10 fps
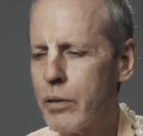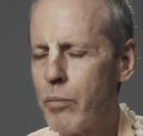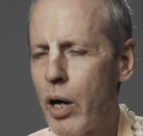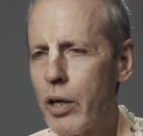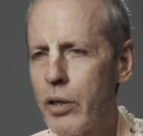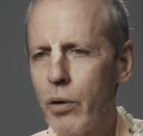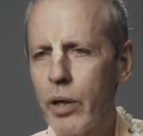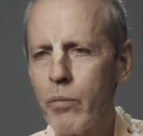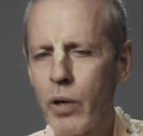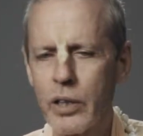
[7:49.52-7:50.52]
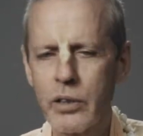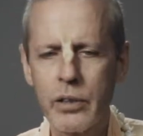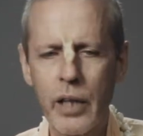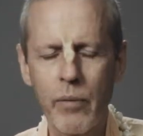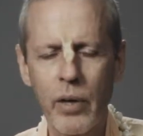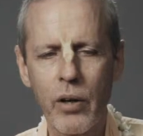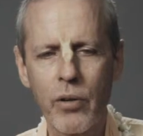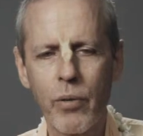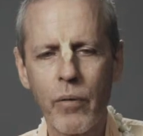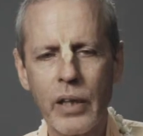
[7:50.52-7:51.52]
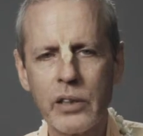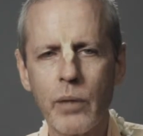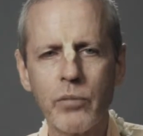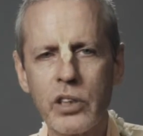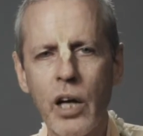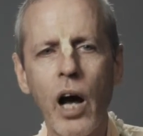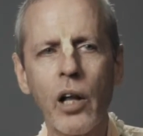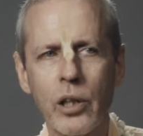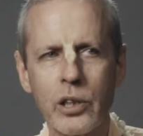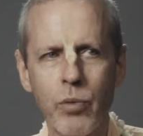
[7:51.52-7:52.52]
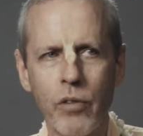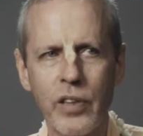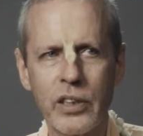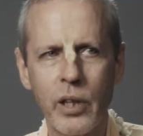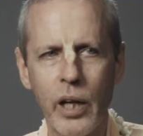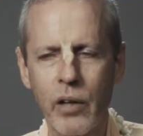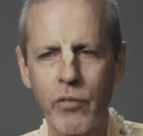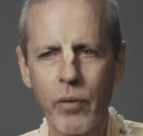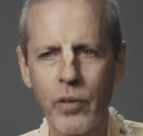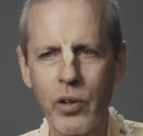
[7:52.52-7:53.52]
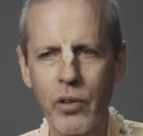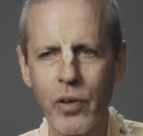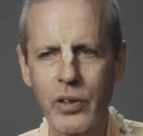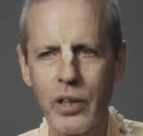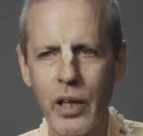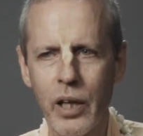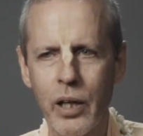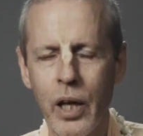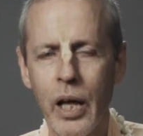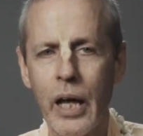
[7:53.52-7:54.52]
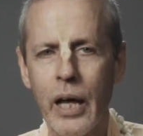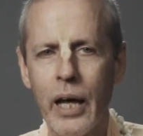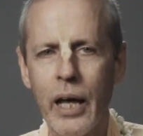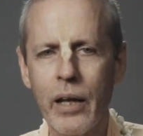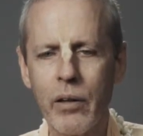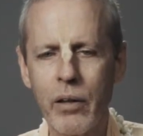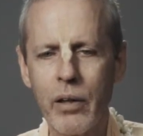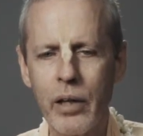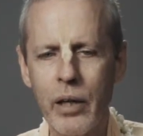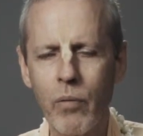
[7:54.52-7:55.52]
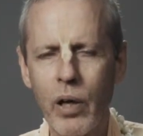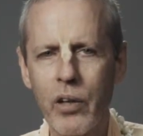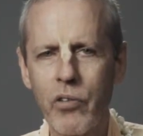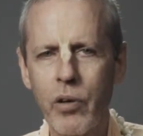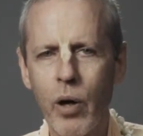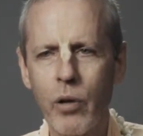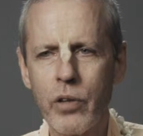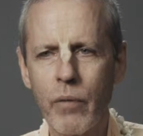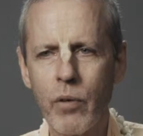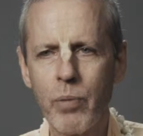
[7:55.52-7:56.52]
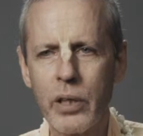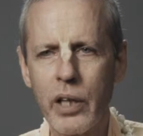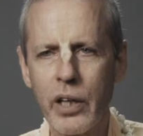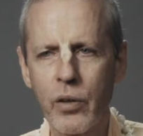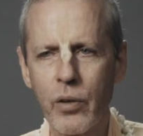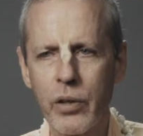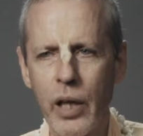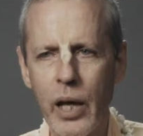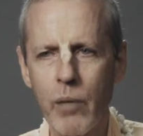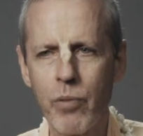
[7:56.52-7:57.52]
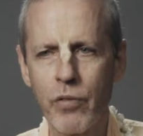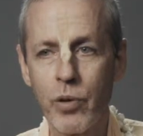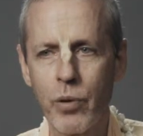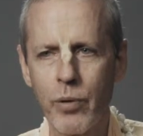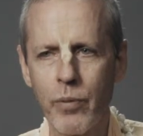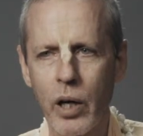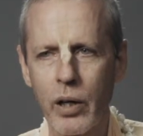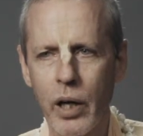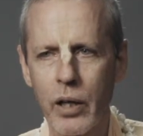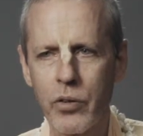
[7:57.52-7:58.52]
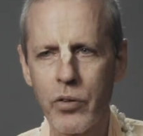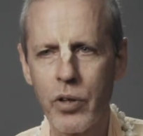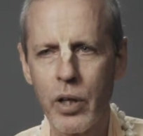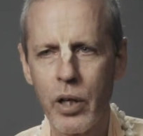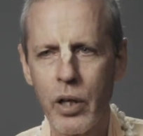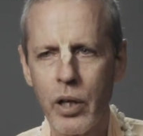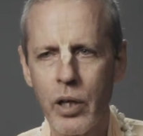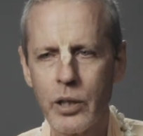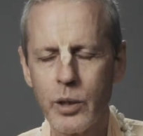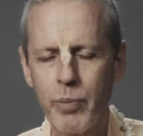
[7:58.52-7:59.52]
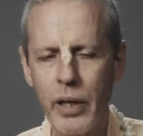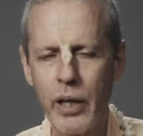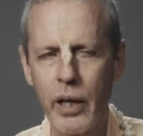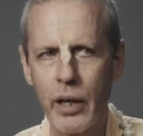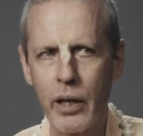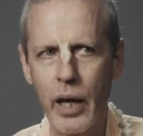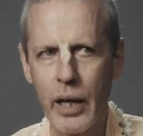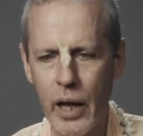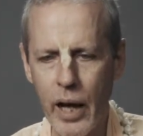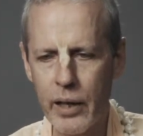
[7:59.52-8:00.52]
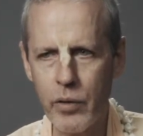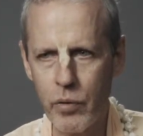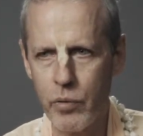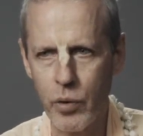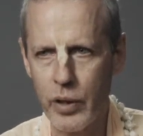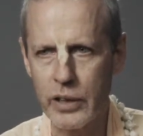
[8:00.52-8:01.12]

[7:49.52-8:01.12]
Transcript: Mahayogi Maharaj came into the room, and some scholars were visiting from a university, and he wanted to show them a particular tape of Guru Maharaj speaking, and I knew